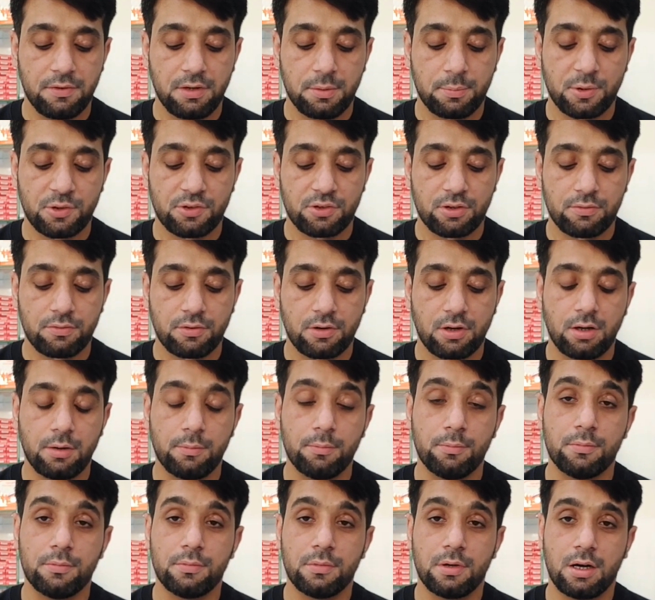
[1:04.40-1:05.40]
70%
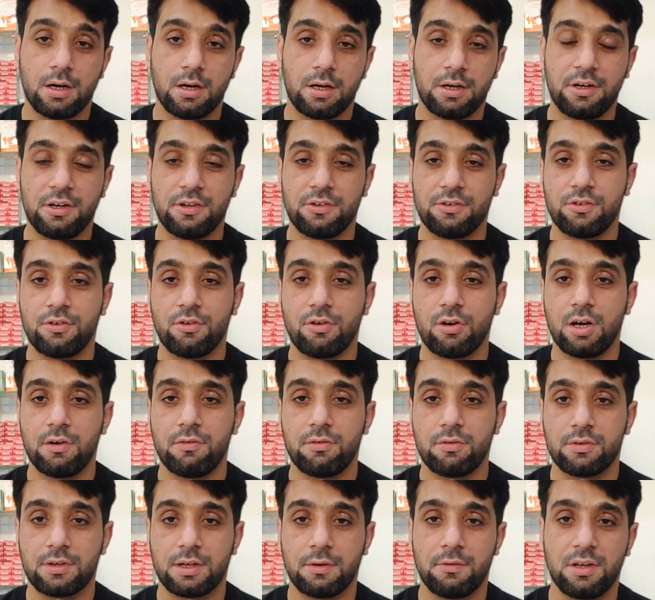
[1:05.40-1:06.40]
from, or it is
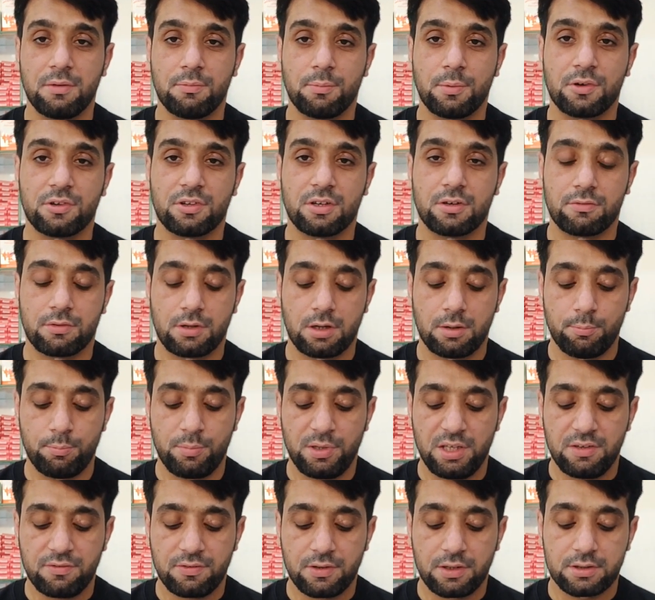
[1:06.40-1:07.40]
derived 70% from
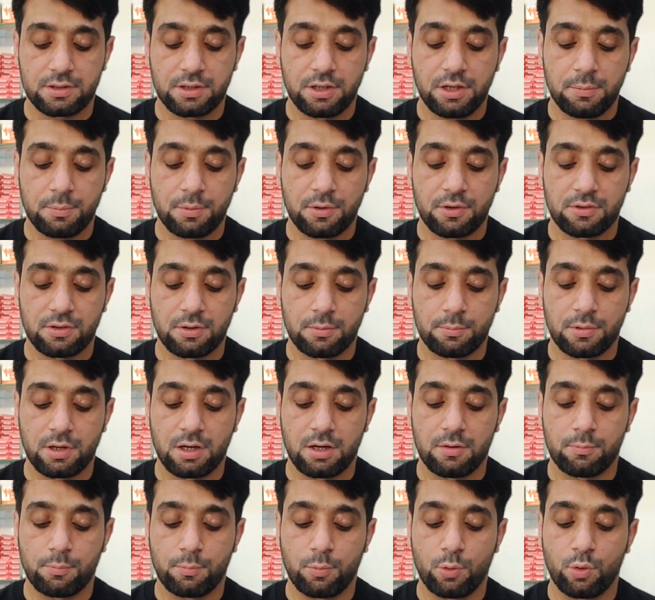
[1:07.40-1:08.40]
beef and 30%
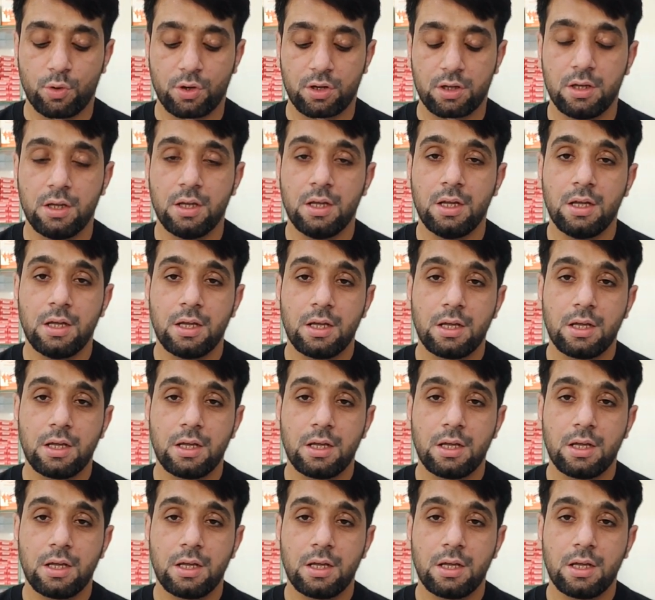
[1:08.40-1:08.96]
from pork.